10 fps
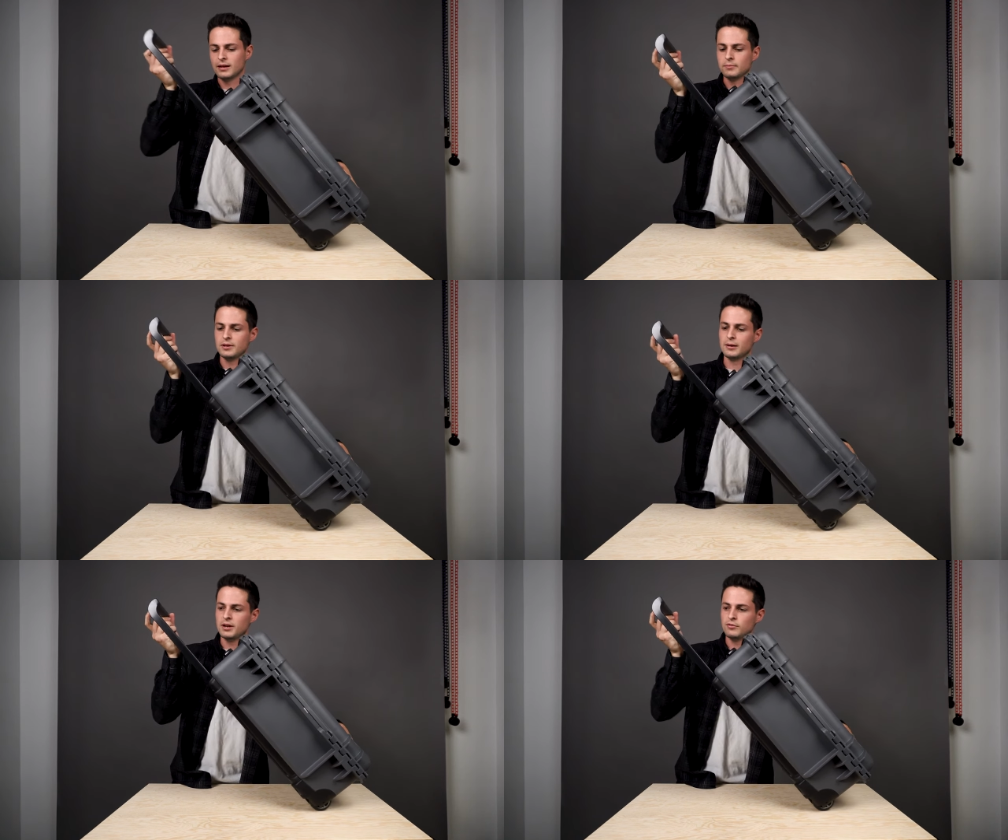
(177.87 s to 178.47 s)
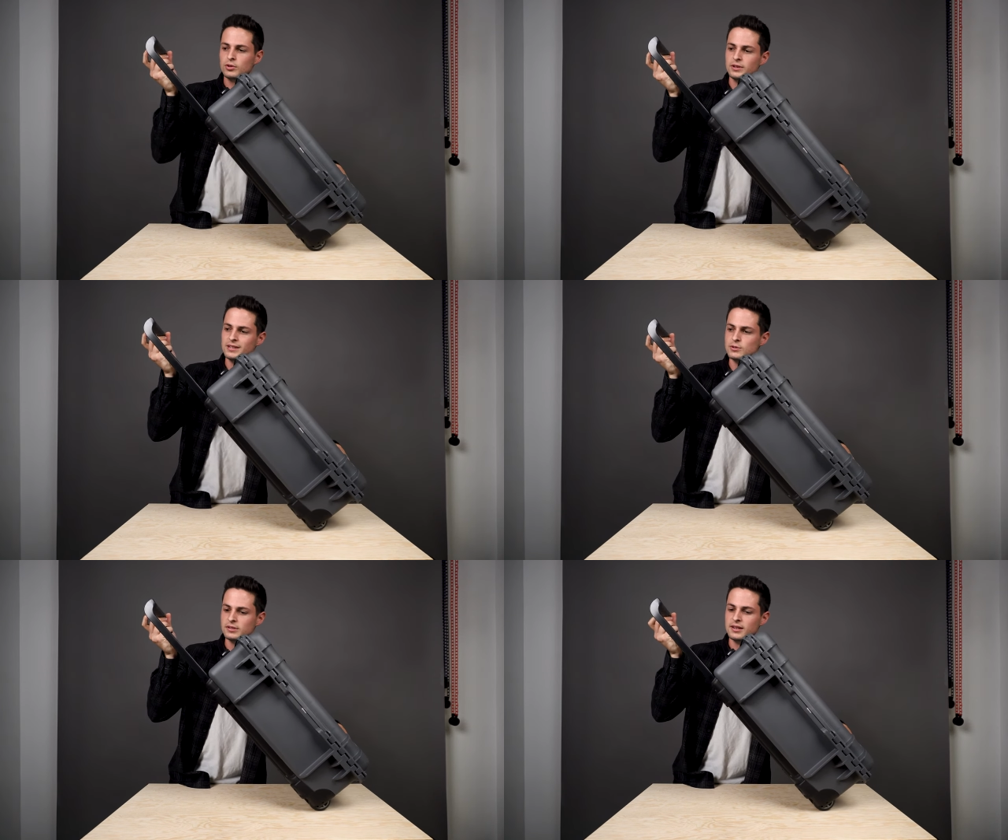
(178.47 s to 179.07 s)
I'm, I'm never really
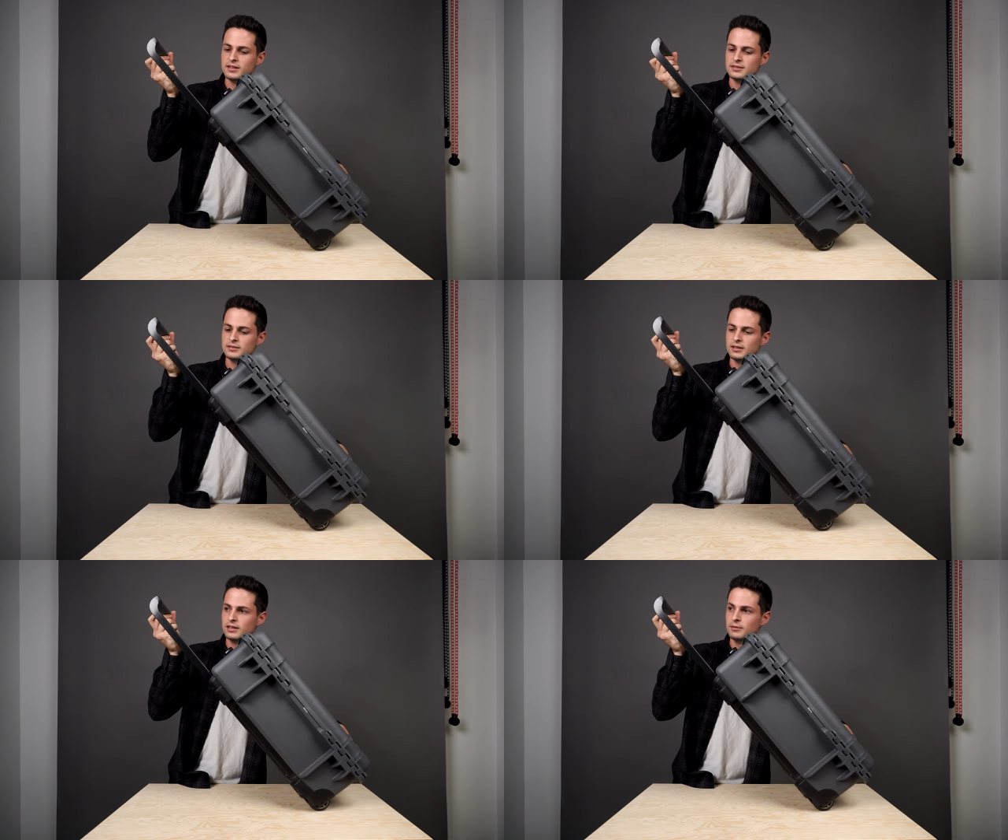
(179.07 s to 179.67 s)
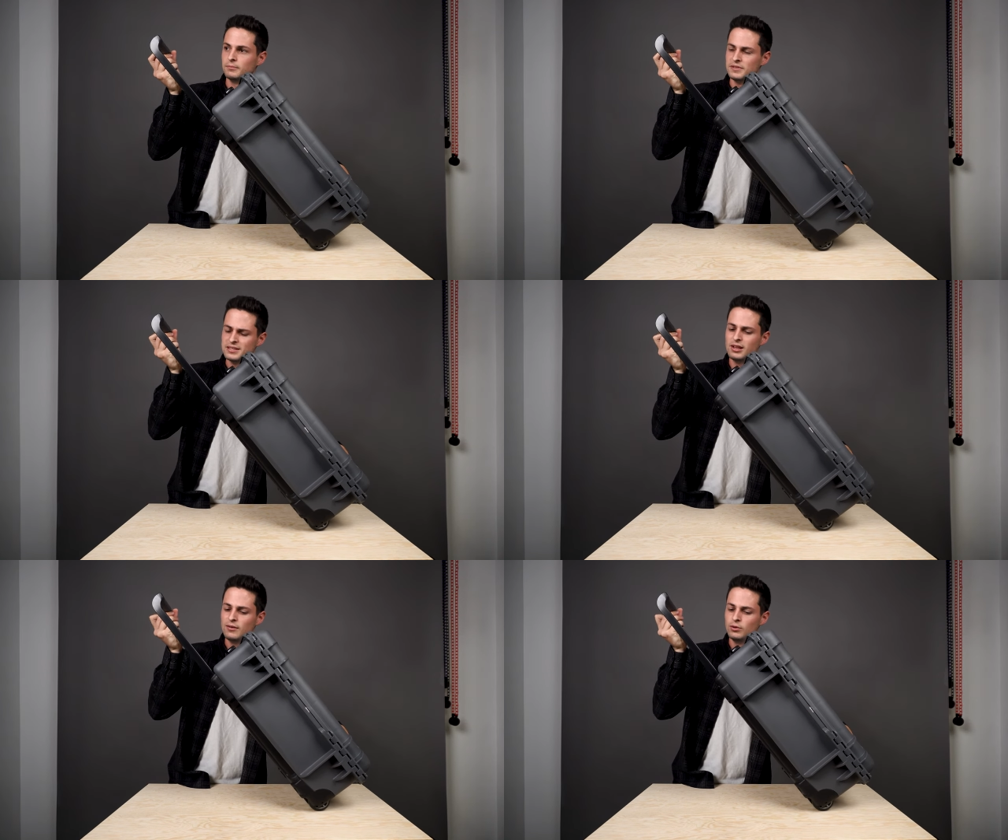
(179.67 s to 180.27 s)
using this um,
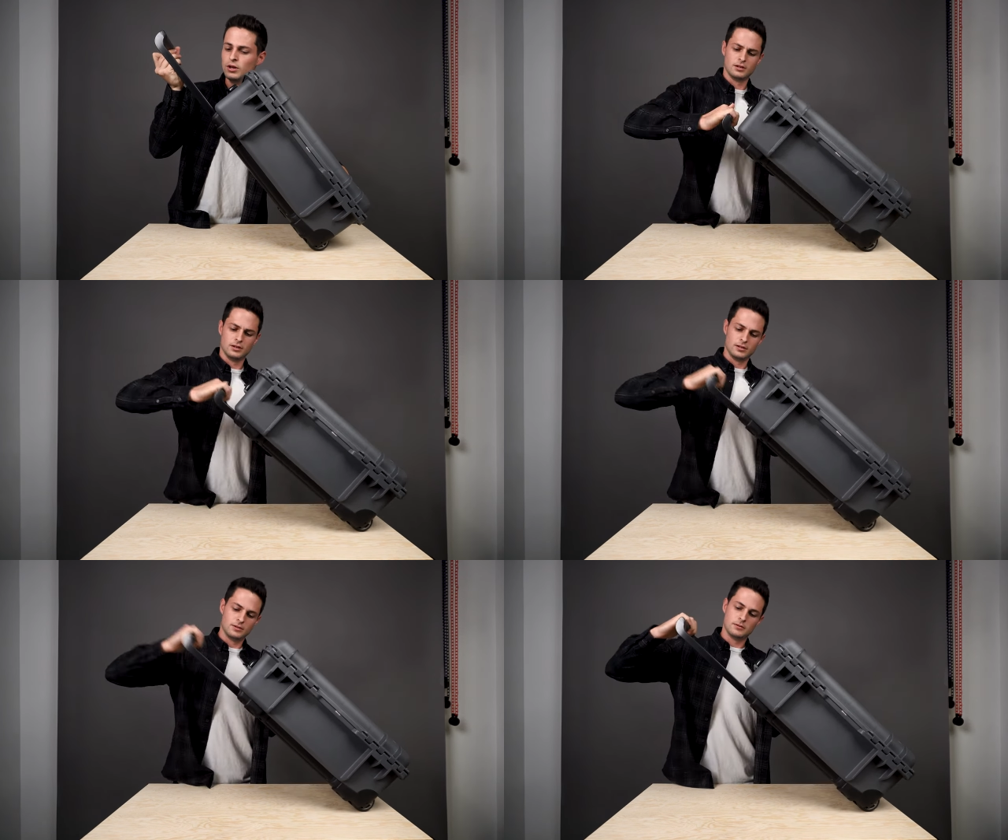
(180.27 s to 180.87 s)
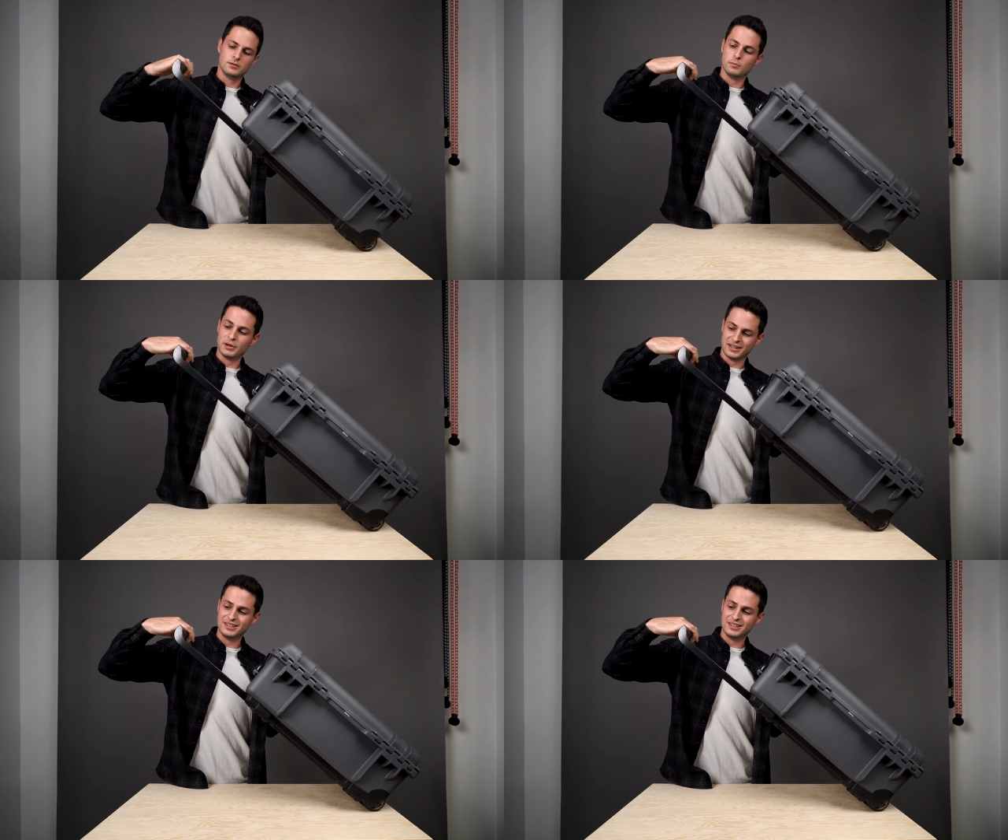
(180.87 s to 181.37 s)
this level, but it